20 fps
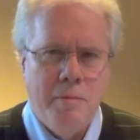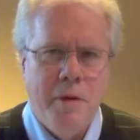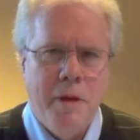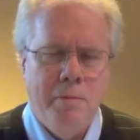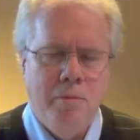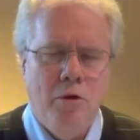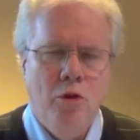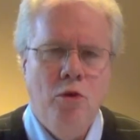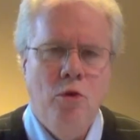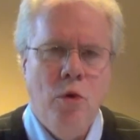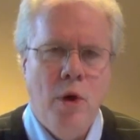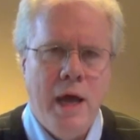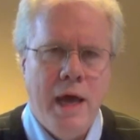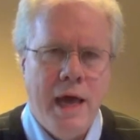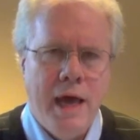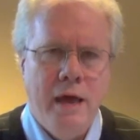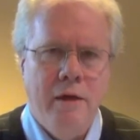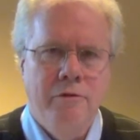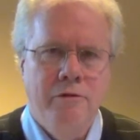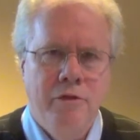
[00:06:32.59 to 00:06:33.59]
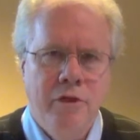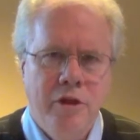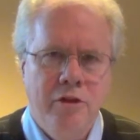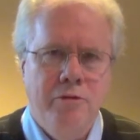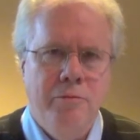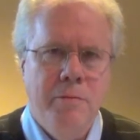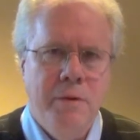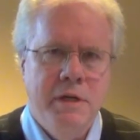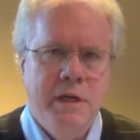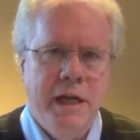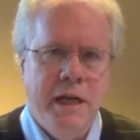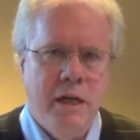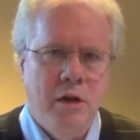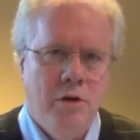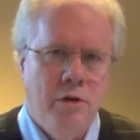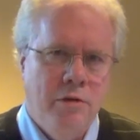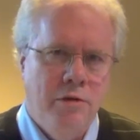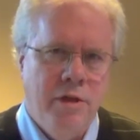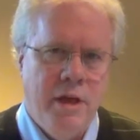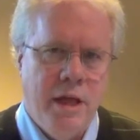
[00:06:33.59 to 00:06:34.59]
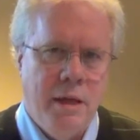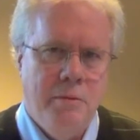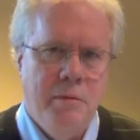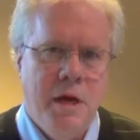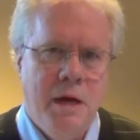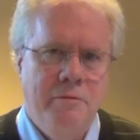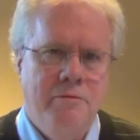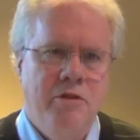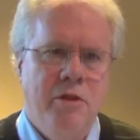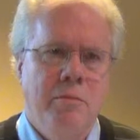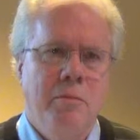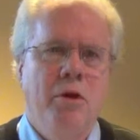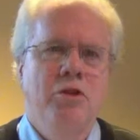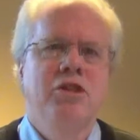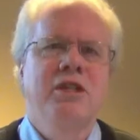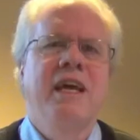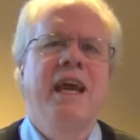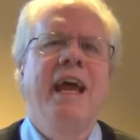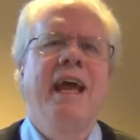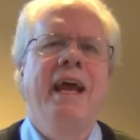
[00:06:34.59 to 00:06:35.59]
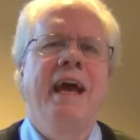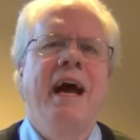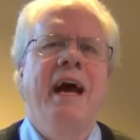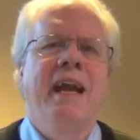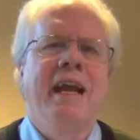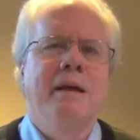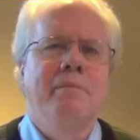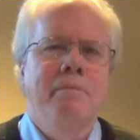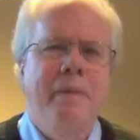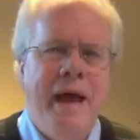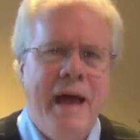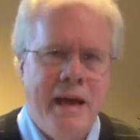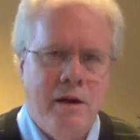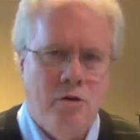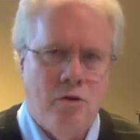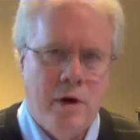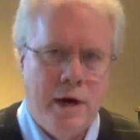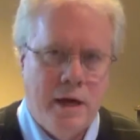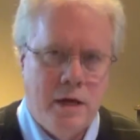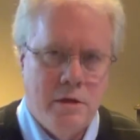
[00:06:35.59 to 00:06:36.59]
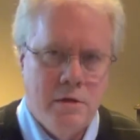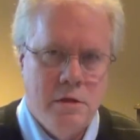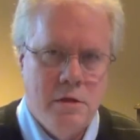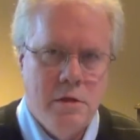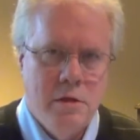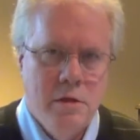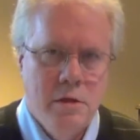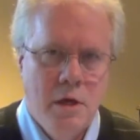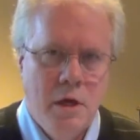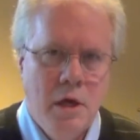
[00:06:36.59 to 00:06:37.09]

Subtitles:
people who have this particular theme come from the most chaotic backgrounds.